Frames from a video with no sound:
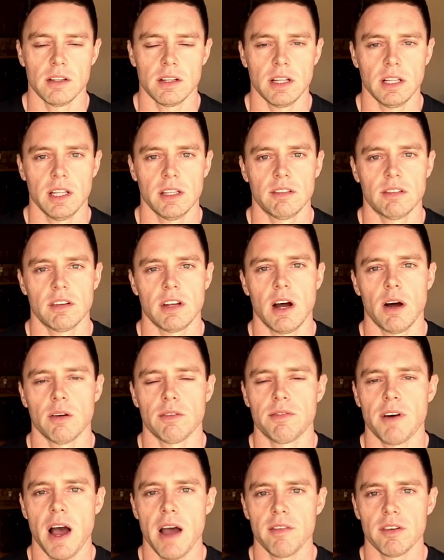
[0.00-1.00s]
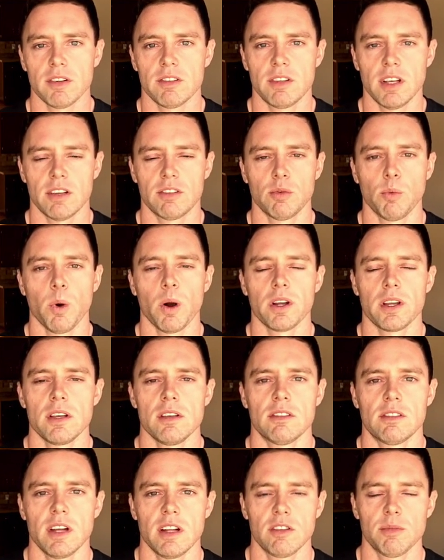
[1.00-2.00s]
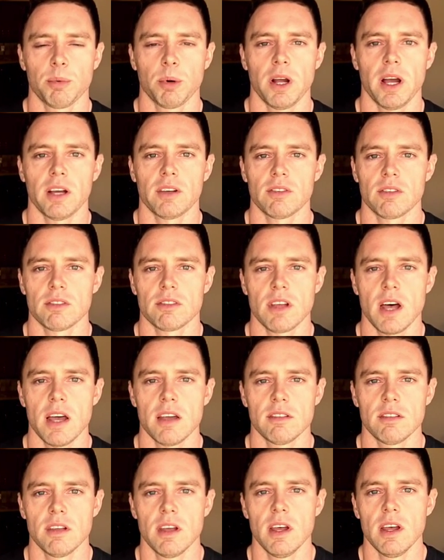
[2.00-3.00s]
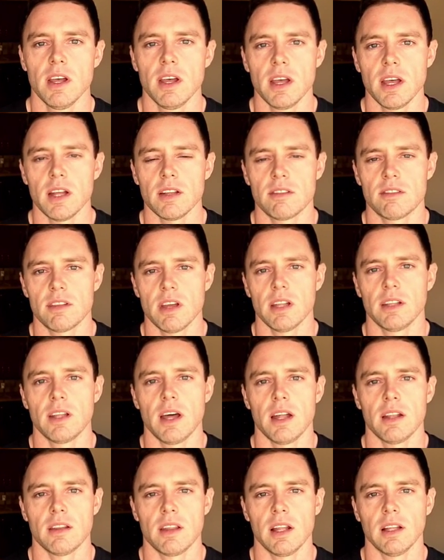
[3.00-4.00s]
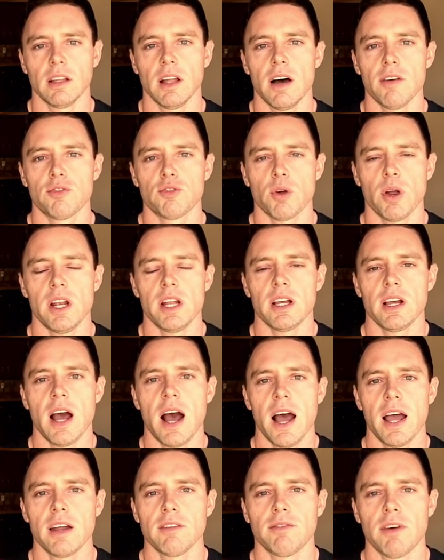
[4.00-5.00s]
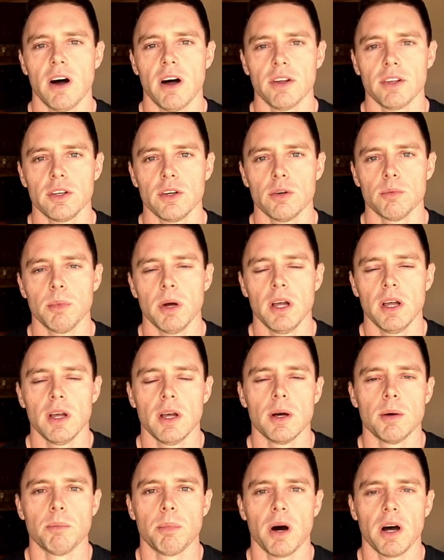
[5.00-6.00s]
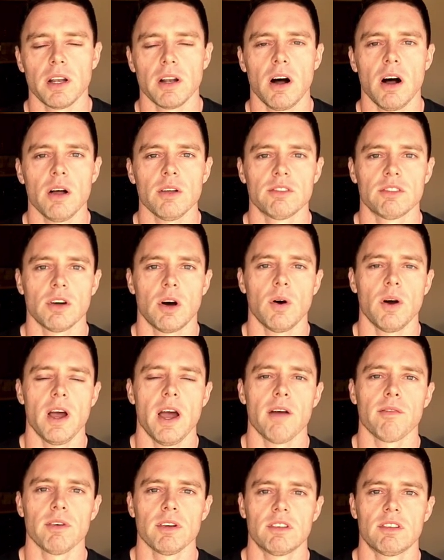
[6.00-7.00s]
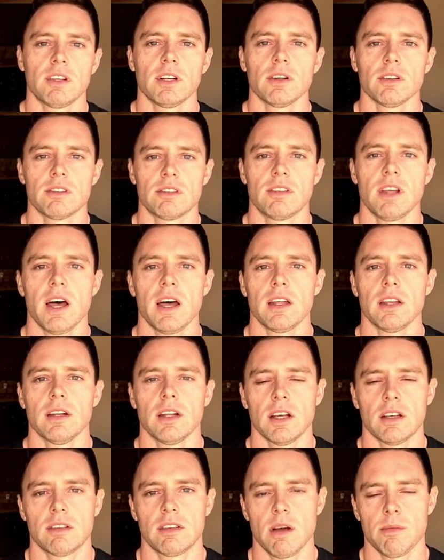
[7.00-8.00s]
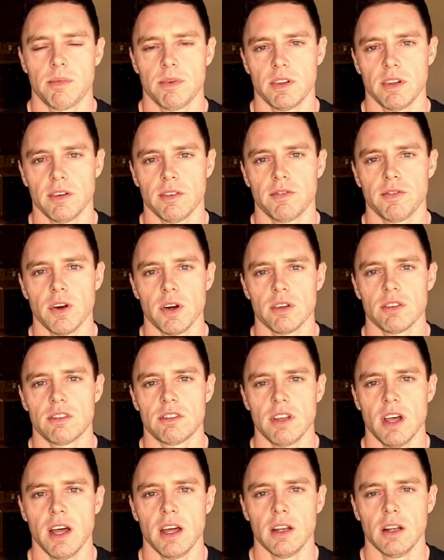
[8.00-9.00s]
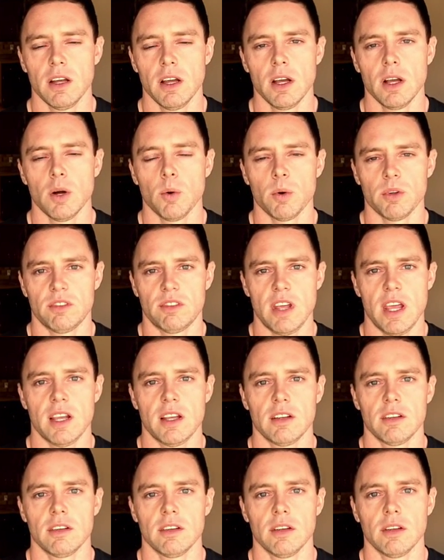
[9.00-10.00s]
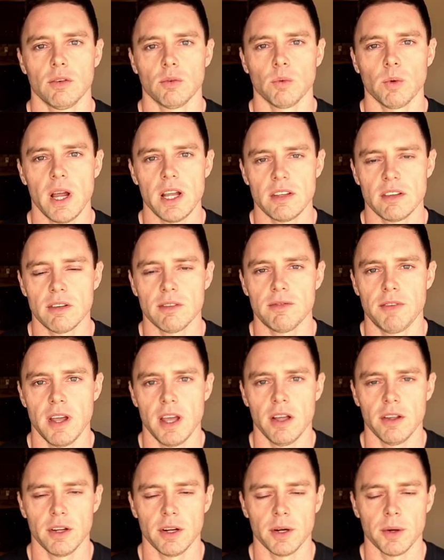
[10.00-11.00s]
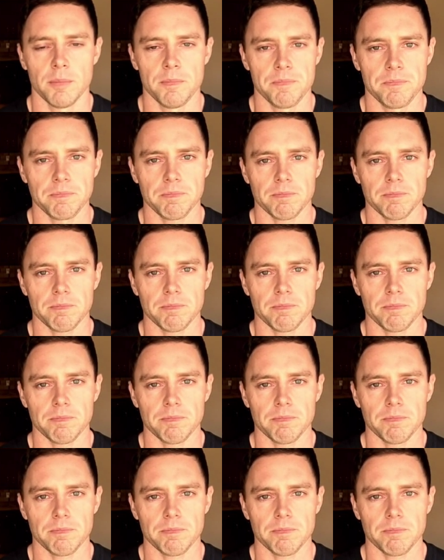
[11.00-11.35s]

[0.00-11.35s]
They listed out 5 or 6 working sets per exercise and said that they love training high volume, but also every single set except for their first set was taken right to failure.